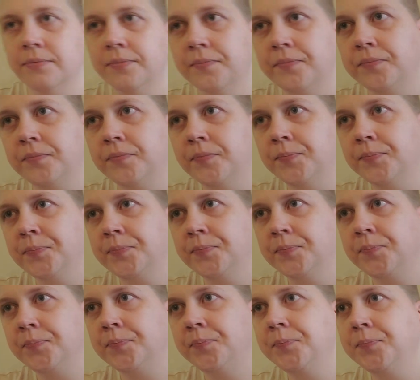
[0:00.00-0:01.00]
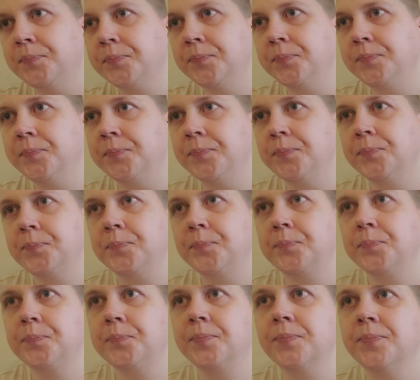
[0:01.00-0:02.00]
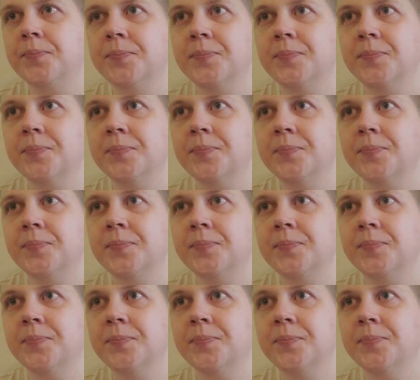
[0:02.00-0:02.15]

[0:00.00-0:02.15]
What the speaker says: (silence)